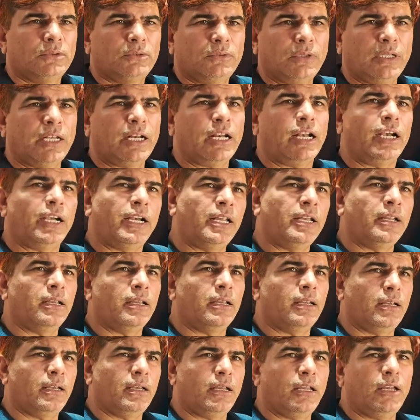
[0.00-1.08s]
where
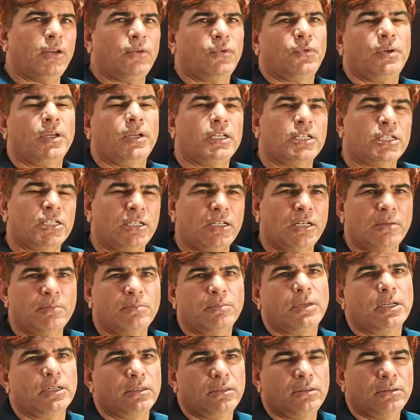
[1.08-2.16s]
adding a fixed
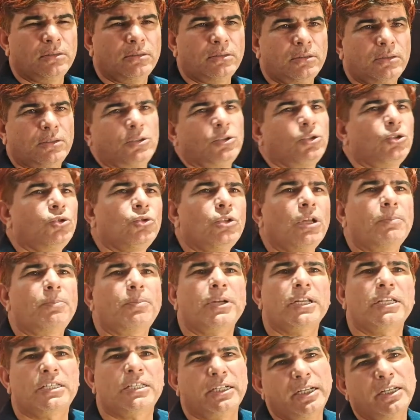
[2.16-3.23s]
number to the
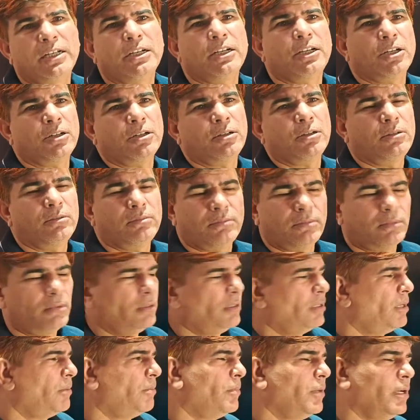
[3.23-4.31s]
preceding term
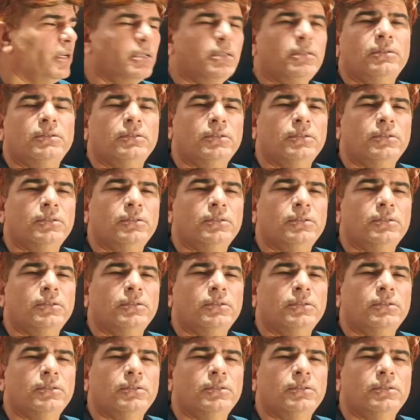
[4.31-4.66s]
number